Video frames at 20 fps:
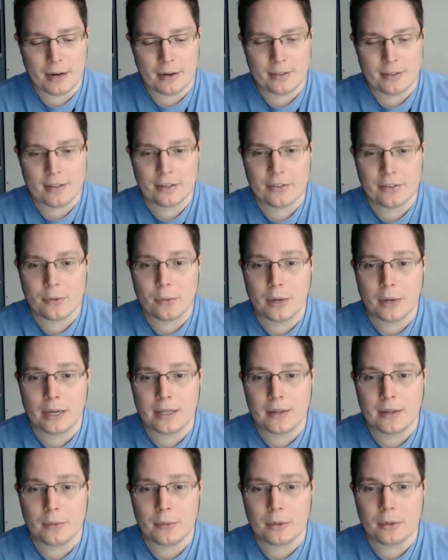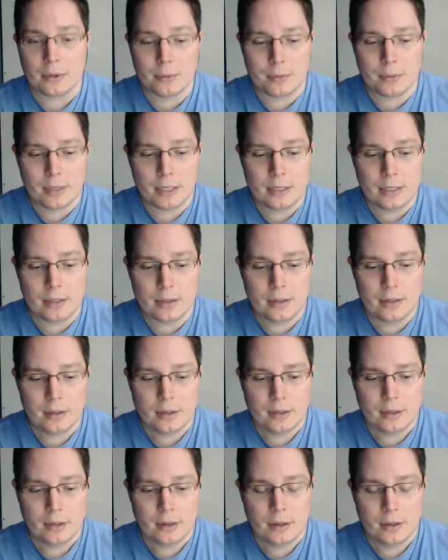that's actually why I didn't want to read
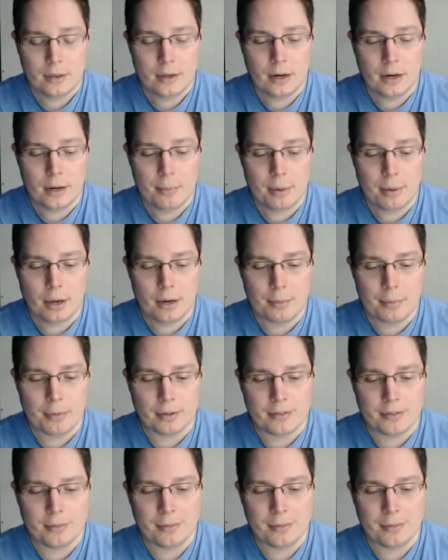the Harry Potter books.